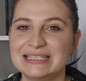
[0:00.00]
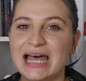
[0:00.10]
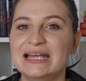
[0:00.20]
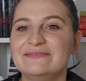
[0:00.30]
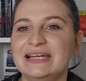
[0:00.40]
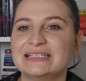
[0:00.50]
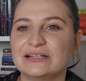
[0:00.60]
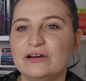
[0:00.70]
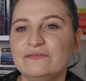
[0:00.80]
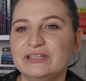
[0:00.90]
I read
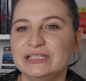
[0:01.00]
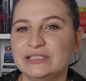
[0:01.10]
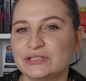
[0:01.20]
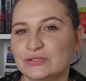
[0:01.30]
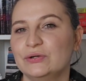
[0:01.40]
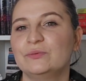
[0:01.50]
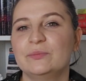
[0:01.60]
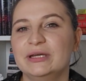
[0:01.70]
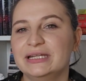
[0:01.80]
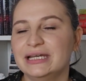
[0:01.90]
Convenience Store
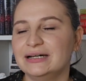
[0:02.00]
Woman.